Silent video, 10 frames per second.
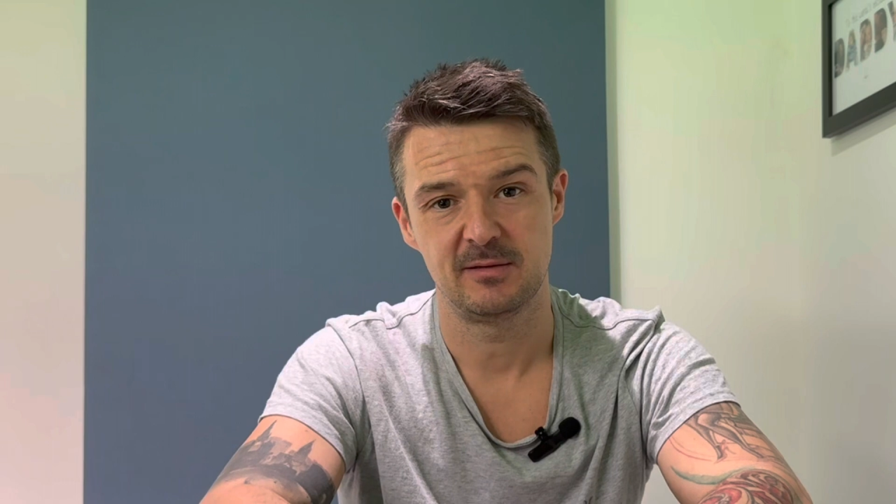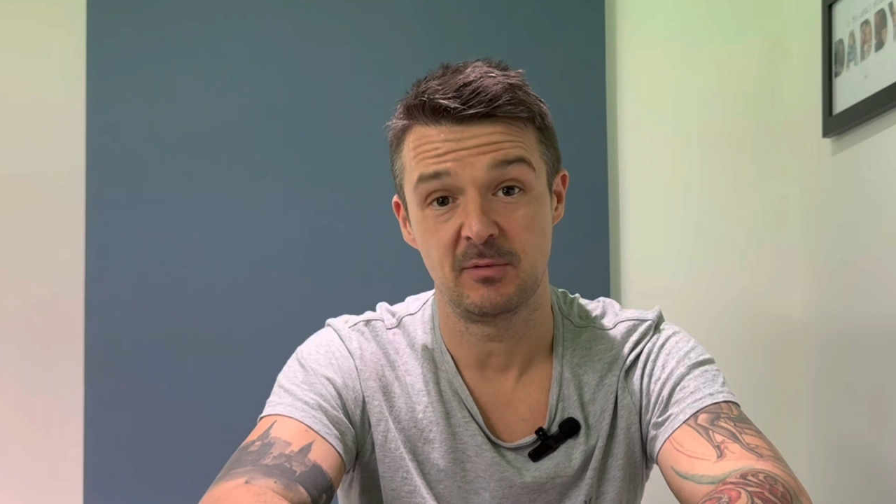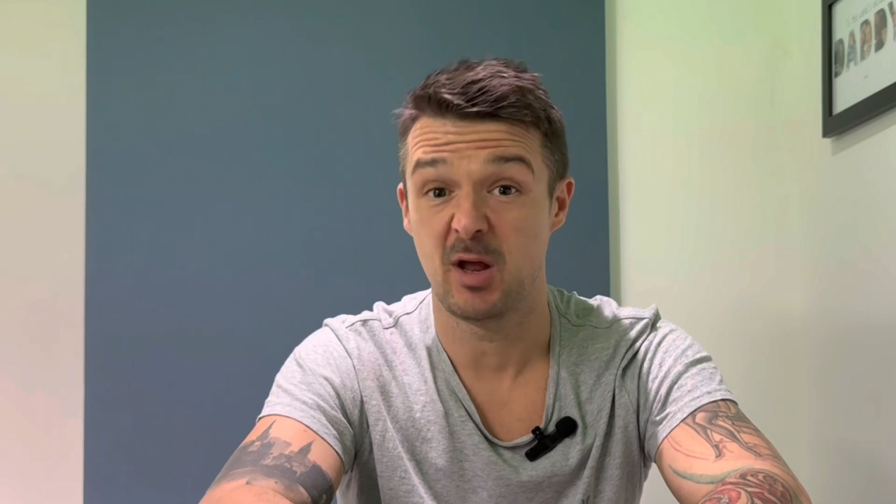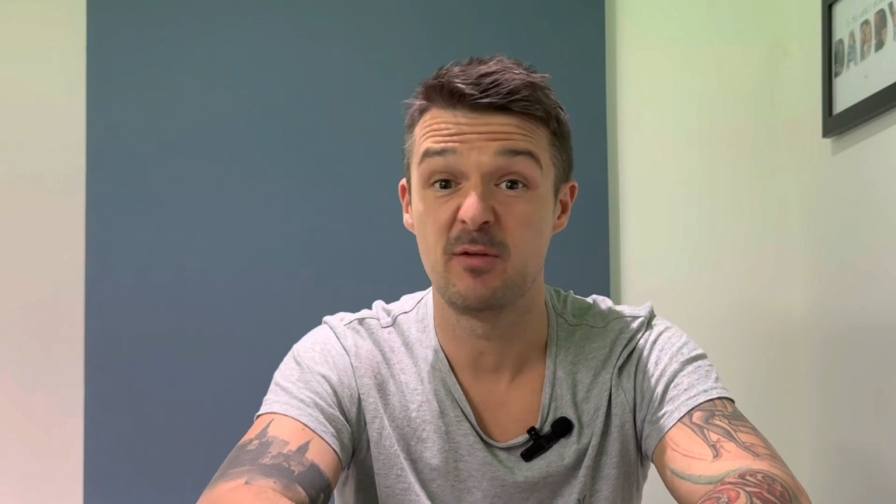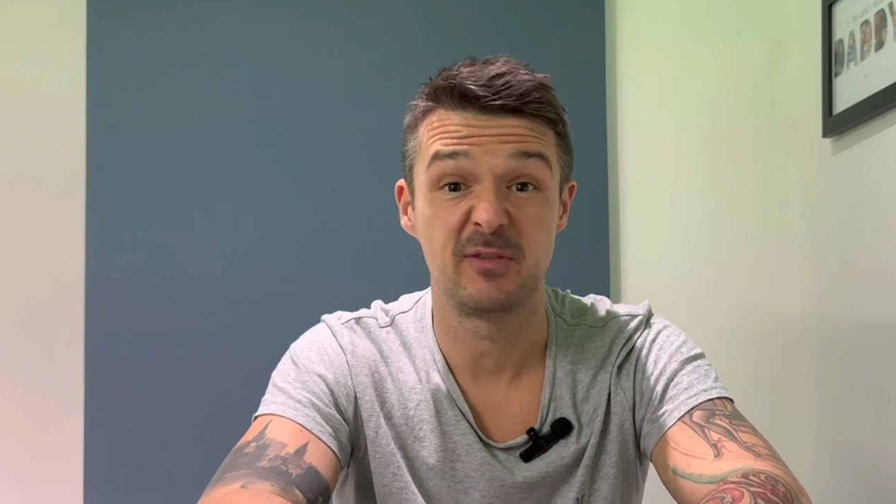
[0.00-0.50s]

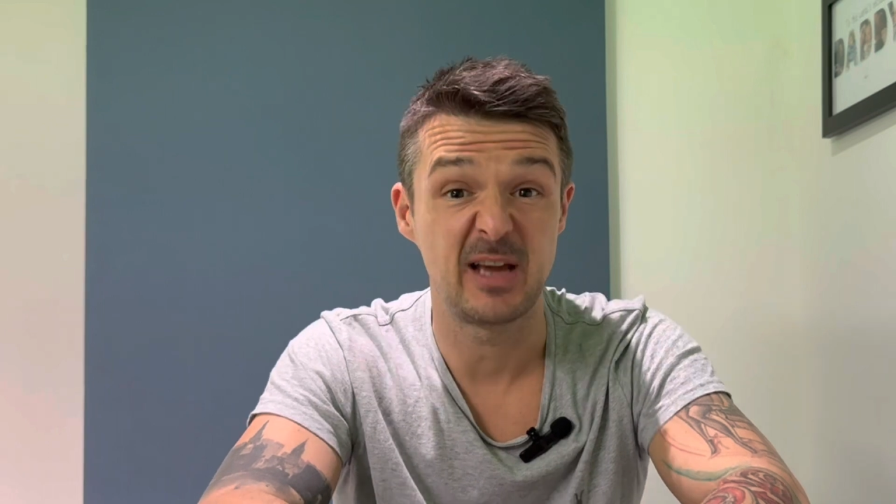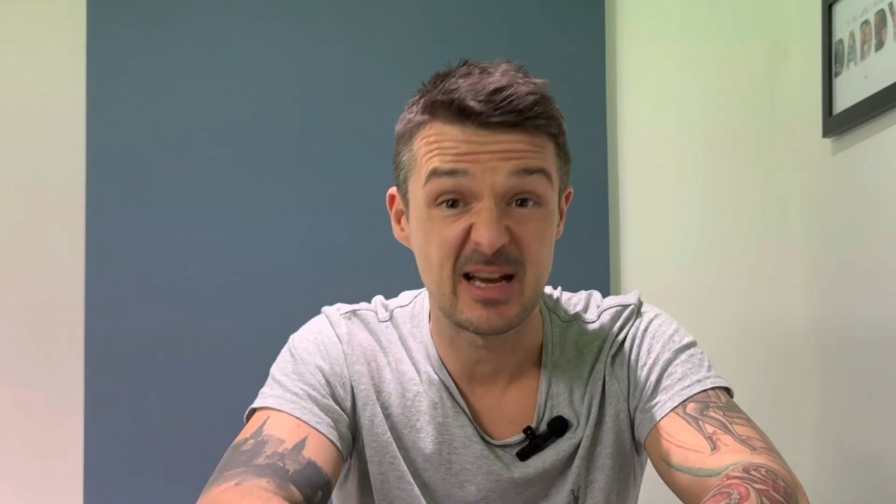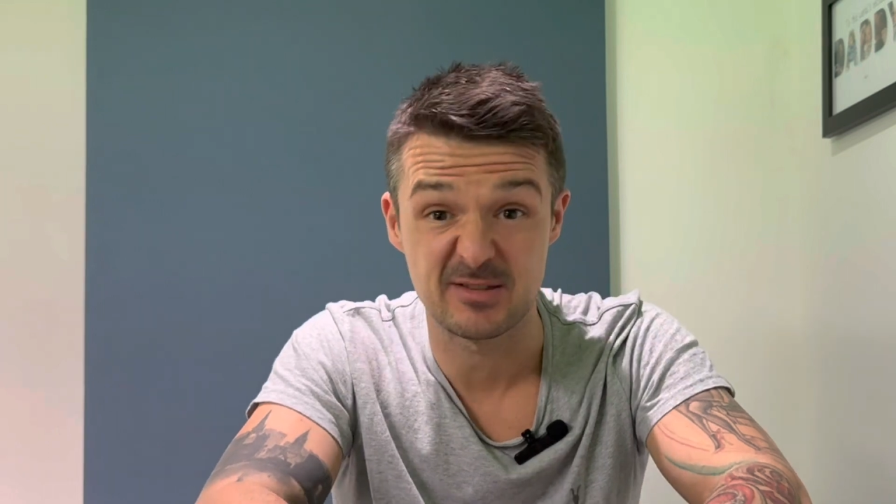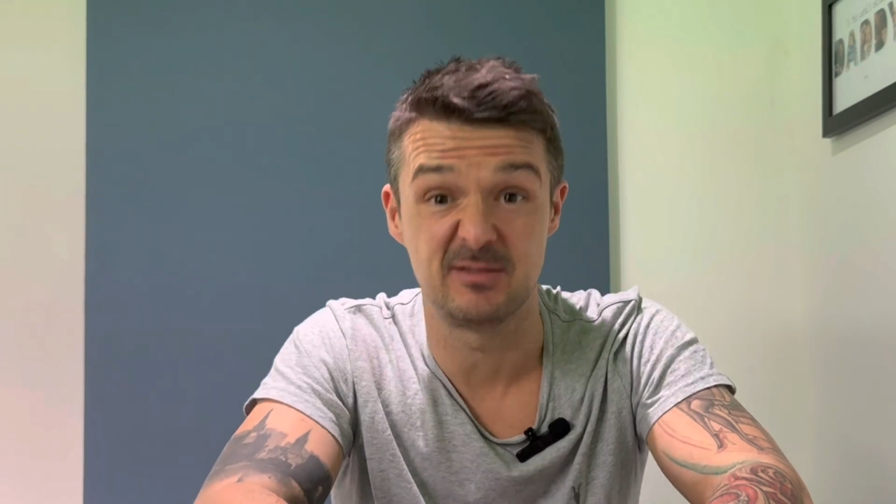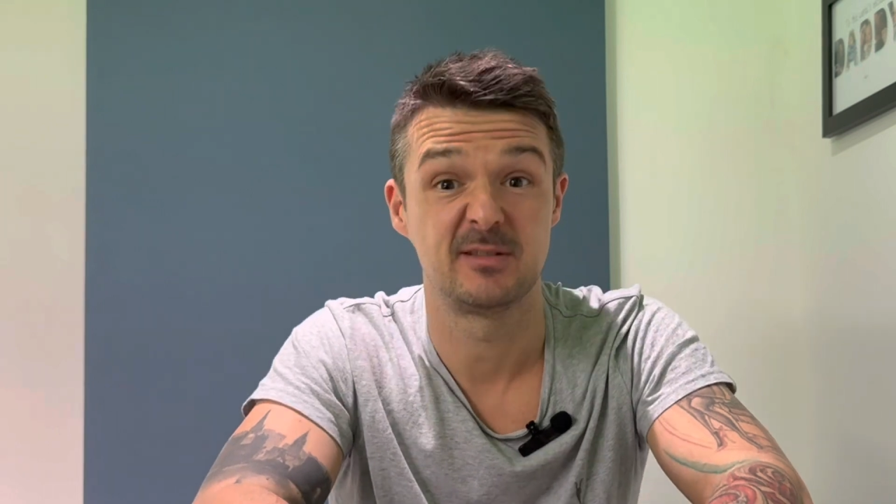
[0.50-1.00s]
it
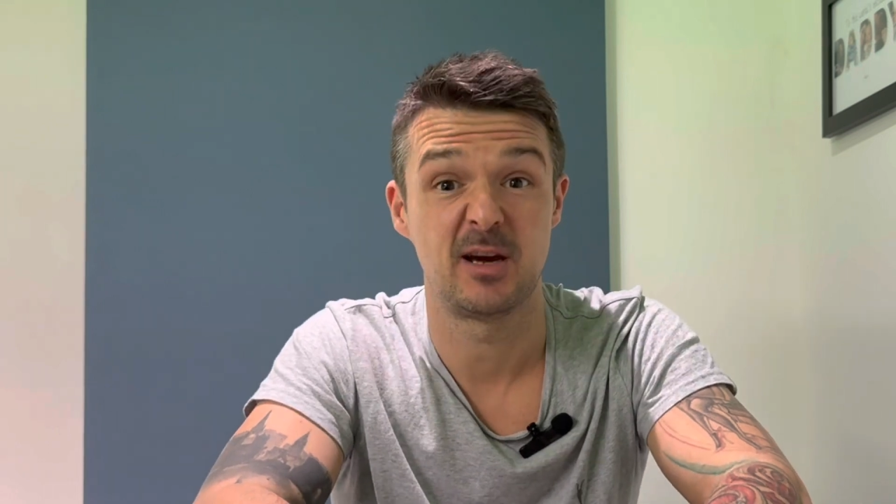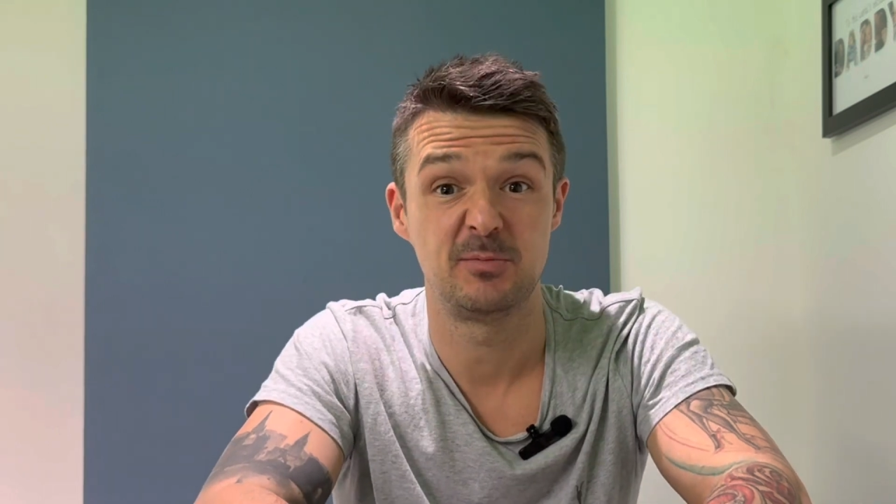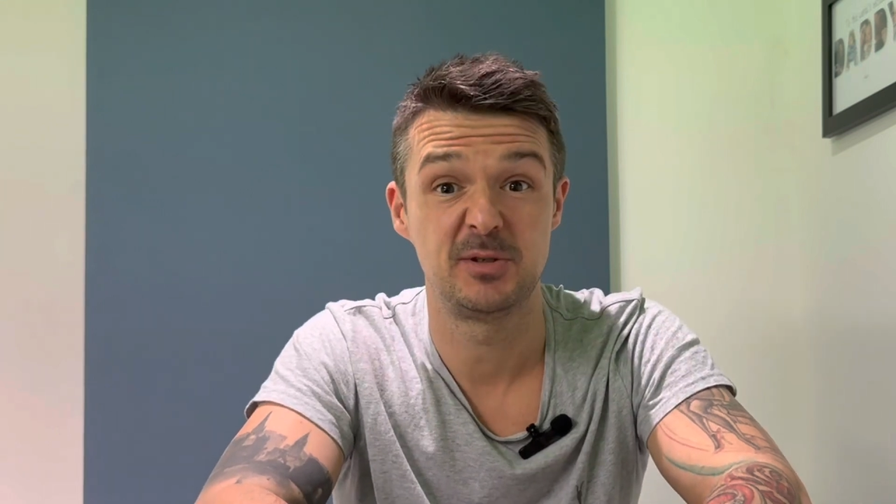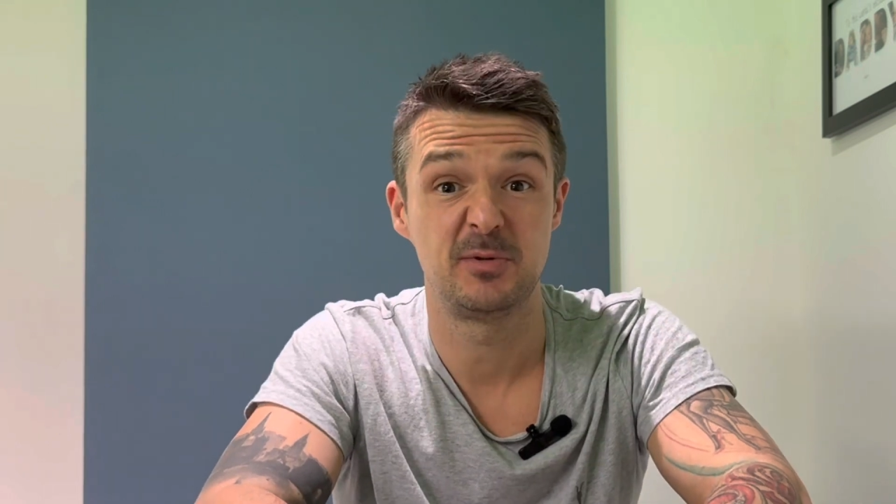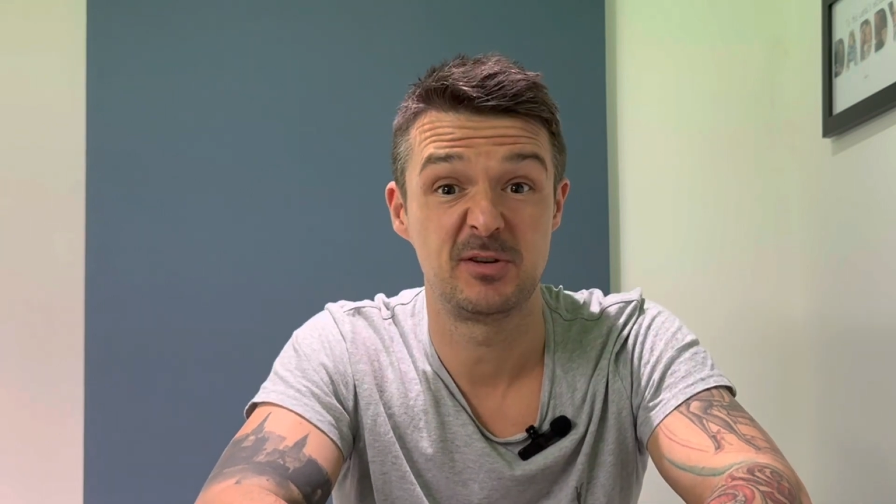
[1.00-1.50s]
hasn't
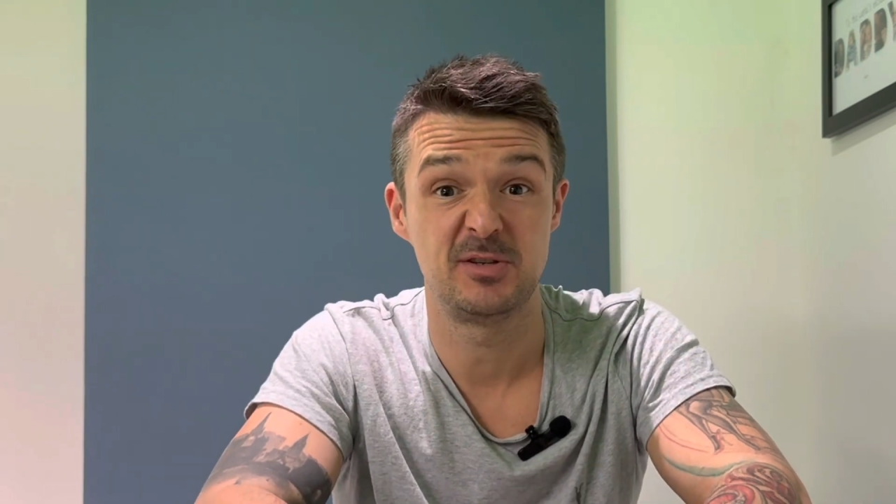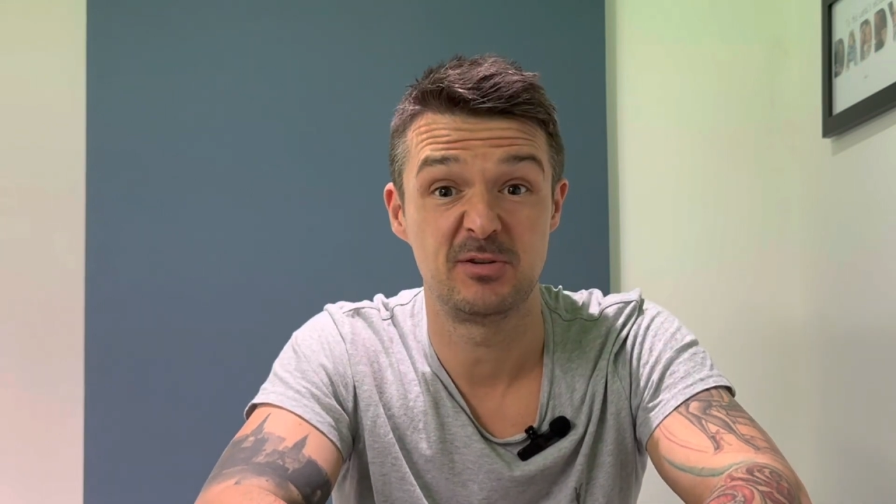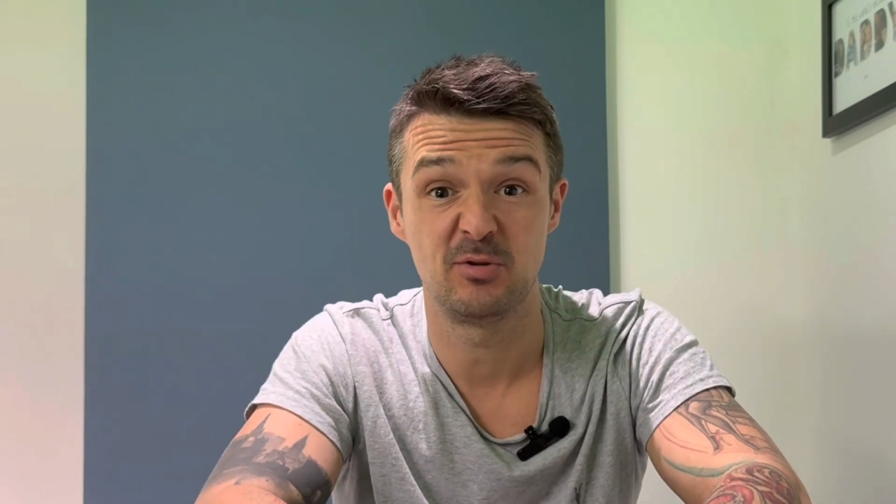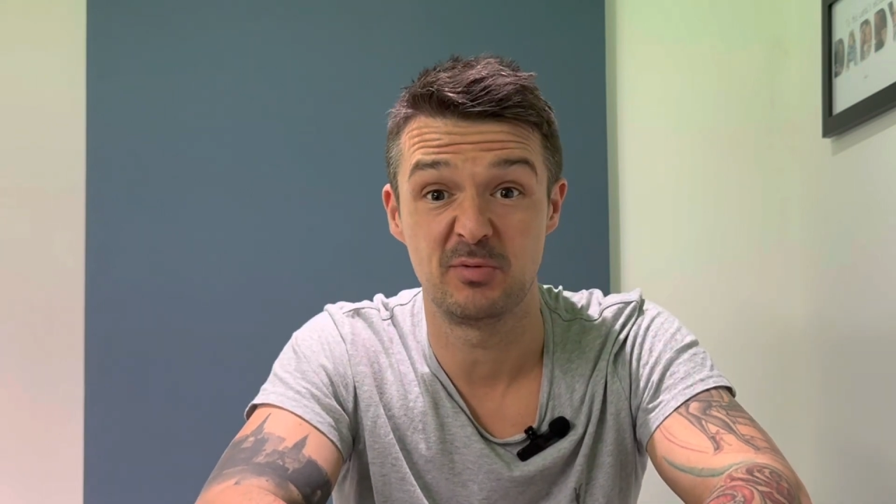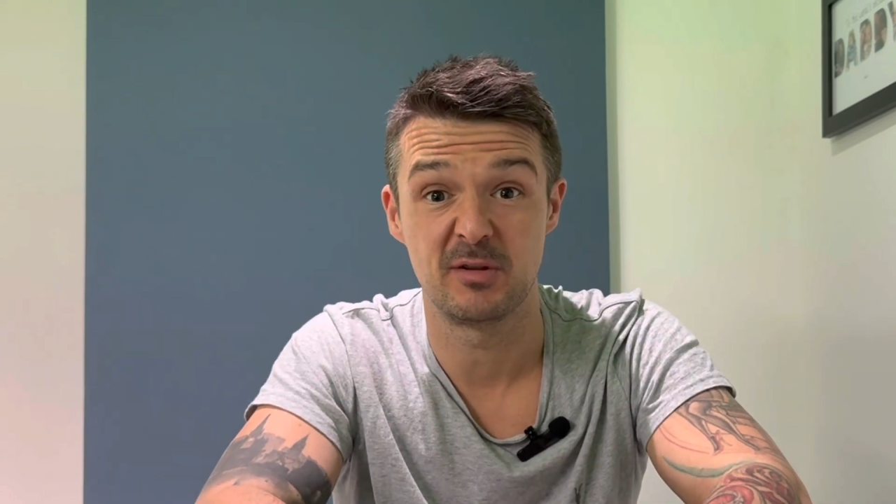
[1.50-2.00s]
helped you because you're
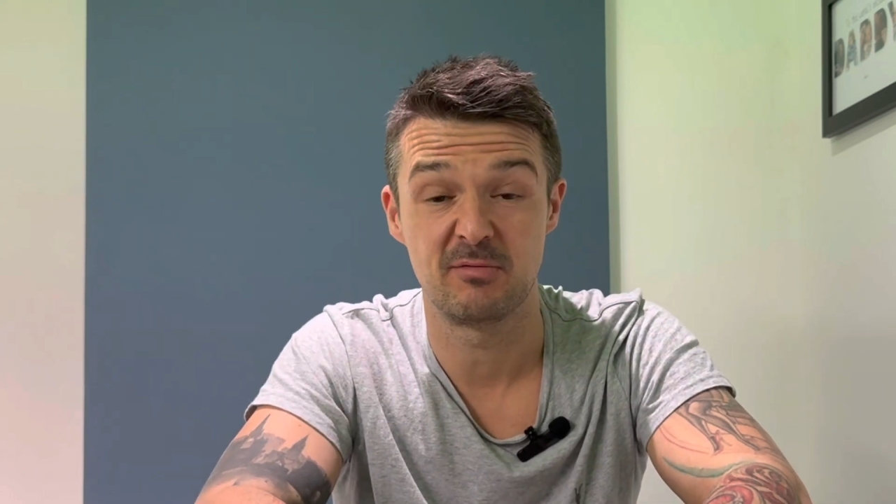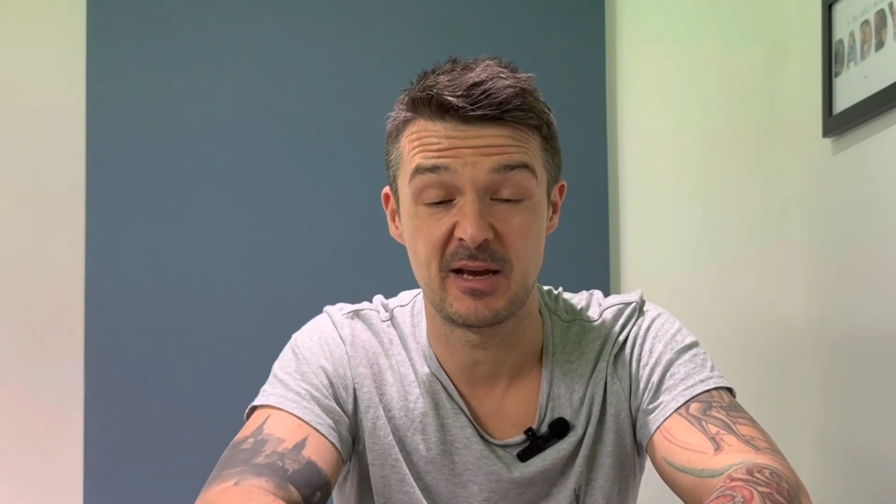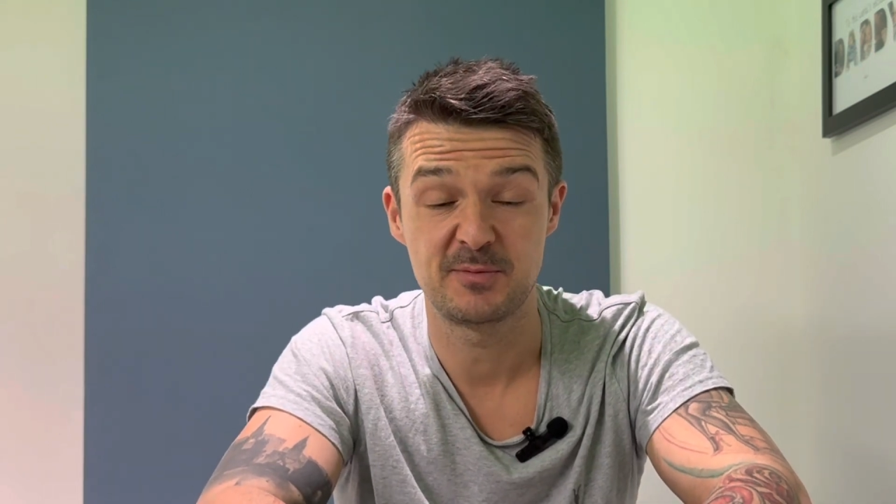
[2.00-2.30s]
good with the rest.